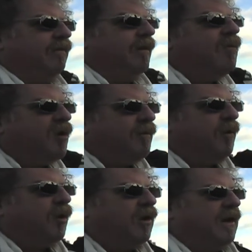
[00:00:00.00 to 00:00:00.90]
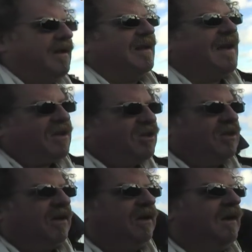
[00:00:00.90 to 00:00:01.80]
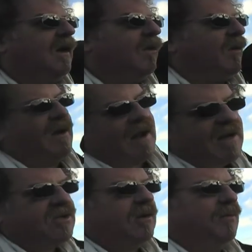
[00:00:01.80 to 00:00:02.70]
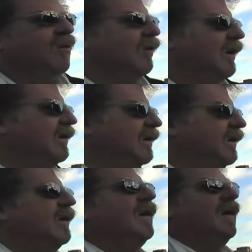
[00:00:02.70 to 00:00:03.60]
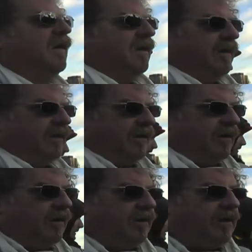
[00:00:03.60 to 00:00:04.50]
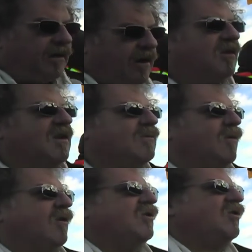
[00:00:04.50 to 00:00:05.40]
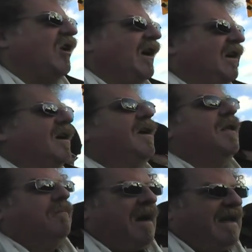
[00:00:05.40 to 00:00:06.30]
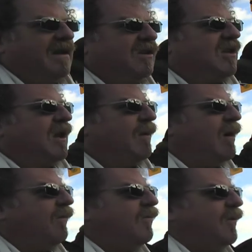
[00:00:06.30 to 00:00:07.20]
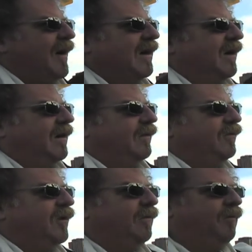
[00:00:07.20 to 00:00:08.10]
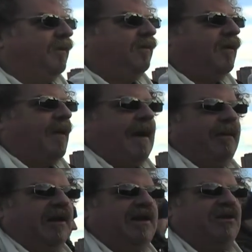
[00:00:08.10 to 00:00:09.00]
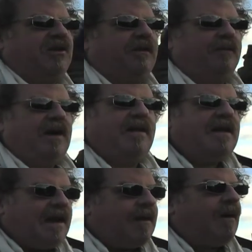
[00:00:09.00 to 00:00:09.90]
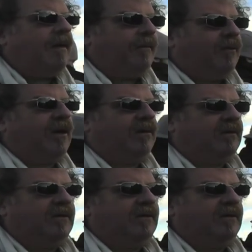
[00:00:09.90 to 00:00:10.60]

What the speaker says: But more importantly, the next year, when in Ashtabula, the nurses were on strike, the miners came up from Appalachia, and they came up with